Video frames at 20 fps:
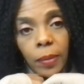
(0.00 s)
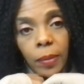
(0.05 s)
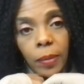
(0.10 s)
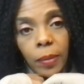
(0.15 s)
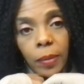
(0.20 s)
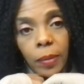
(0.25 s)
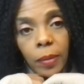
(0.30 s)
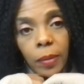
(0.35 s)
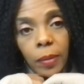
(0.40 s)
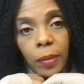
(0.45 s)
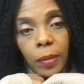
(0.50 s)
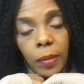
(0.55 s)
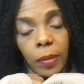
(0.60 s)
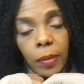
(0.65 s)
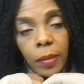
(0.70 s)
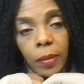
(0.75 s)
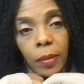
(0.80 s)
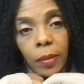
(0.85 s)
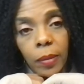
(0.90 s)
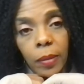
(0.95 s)

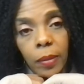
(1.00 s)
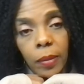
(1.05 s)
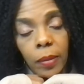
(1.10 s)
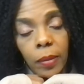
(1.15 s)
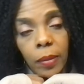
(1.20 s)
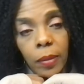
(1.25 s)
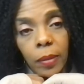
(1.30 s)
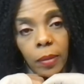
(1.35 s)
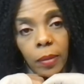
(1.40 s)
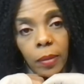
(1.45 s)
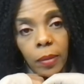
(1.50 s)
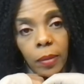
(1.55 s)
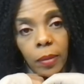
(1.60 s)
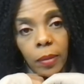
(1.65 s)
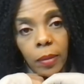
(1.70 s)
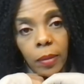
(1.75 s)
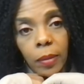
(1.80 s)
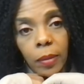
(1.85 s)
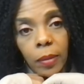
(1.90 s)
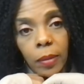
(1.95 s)

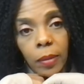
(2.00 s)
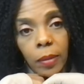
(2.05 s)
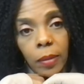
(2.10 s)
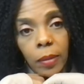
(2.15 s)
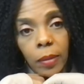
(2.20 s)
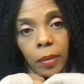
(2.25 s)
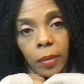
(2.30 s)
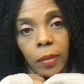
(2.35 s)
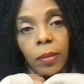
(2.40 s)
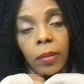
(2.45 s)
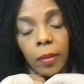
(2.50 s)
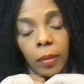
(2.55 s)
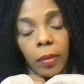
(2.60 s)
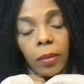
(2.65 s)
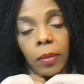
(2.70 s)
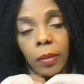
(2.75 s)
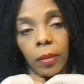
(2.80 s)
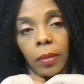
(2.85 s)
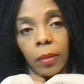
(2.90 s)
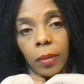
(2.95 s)

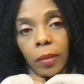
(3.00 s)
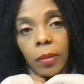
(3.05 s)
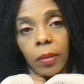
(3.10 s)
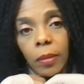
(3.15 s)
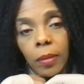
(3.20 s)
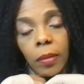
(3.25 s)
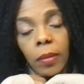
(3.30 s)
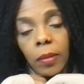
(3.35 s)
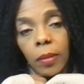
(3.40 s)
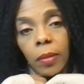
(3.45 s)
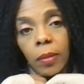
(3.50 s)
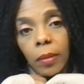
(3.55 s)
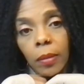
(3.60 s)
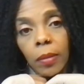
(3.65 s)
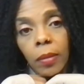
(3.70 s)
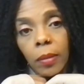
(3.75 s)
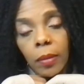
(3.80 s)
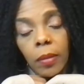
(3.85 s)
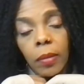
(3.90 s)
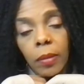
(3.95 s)

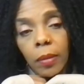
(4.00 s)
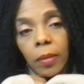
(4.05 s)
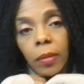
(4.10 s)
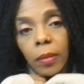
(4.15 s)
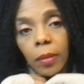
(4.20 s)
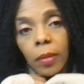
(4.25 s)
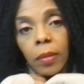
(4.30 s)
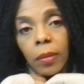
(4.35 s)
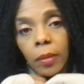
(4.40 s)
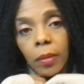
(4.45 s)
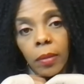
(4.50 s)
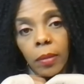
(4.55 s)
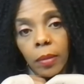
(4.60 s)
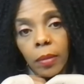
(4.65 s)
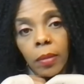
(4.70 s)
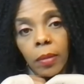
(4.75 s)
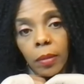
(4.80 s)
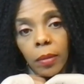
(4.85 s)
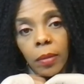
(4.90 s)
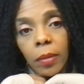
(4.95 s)

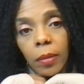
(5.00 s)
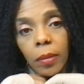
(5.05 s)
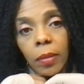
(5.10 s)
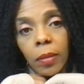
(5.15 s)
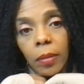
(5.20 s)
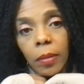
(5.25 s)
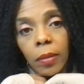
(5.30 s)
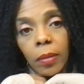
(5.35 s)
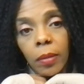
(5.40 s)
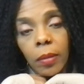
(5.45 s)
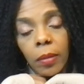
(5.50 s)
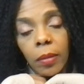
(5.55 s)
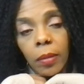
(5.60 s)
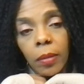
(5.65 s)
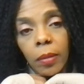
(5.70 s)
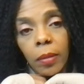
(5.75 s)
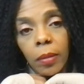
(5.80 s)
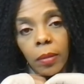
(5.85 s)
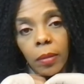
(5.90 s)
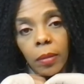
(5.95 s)

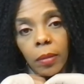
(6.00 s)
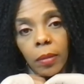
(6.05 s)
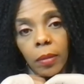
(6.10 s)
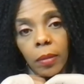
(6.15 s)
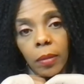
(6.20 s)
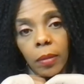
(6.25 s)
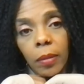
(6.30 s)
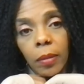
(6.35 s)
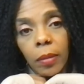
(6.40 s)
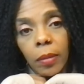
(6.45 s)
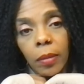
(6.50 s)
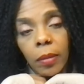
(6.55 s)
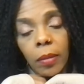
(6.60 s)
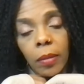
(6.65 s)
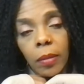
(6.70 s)
This person isn't speaking.